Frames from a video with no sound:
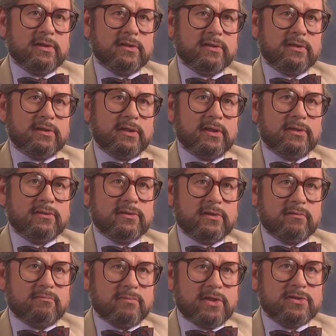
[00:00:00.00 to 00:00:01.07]
and
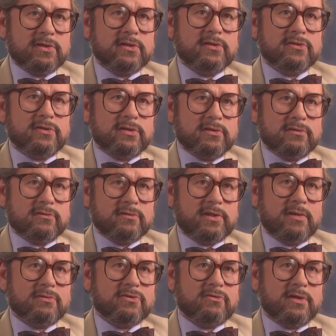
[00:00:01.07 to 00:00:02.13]
in metallurgy and
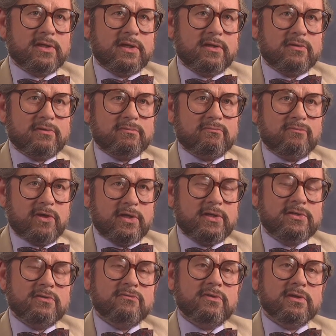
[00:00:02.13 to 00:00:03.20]
chemistry and other
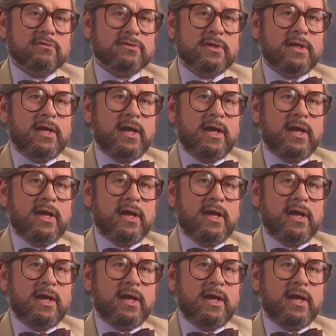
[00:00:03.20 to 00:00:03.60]
related fields